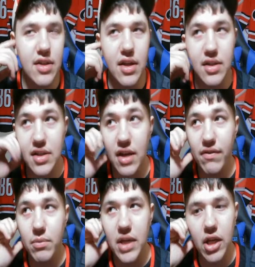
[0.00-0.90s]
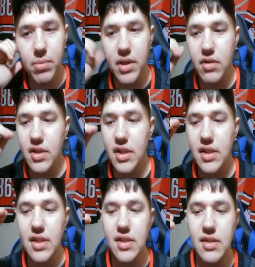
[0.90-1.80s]
aside from Cal Peterson,
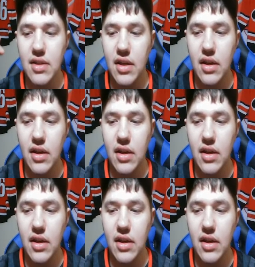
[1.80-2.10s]
this is